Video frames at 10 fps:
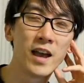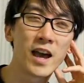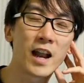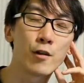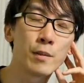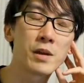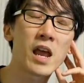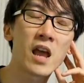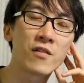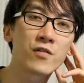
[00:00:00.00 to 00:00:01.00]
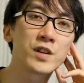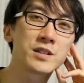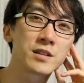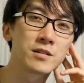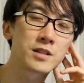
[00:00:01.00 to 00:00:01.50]
And I remember every
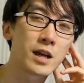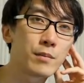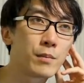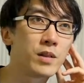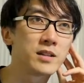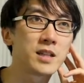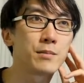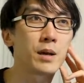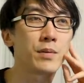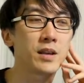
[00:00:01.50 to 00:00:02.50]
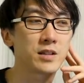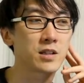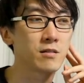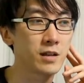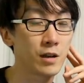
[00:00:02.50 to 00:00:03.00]
single time I plugged in my
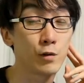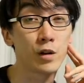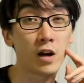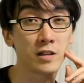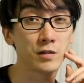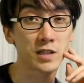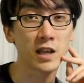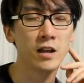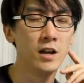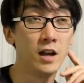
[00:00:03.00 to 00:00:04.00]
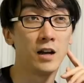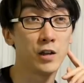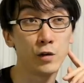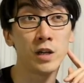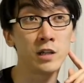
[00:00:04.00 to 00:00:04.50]
PS3, it would it would say
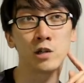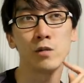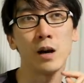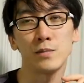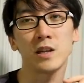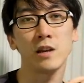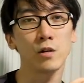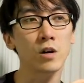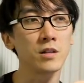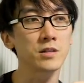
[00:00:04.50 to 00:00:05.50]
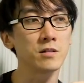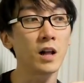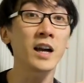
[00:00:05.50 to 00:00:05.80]
you need to update your console.